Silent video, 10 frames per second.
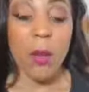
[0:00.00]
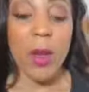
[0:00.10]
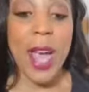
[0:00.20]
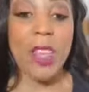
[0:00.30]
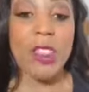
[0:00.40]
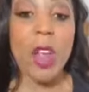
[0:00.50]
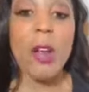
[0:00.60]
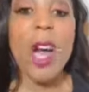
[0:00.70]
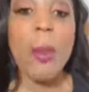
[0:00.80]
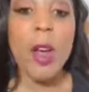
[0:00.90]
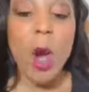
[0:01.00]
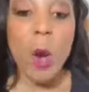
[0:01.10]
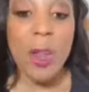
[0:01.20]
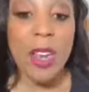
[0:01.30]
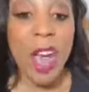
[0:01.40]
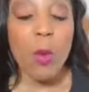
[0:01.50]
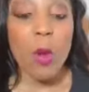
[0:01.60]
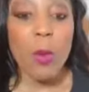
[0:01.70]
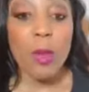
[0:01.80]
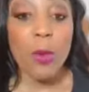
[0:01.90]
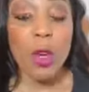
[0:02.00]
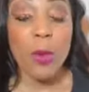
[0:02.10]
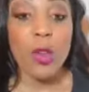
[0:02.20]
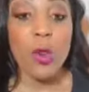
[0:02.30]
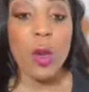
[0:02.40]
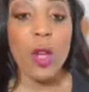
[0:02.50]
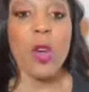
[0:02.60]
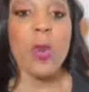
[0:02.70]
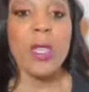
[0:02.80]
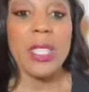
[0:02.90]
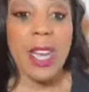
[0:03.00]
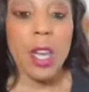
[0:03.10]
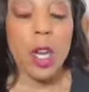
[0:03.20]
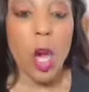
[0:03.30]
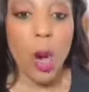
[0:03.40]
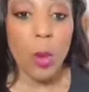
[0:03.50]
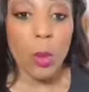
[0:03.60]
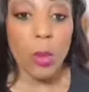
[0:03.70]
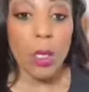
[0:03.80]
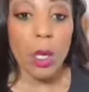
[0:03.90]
We got to start coming home. And now what we what are we doing? We're setting goals.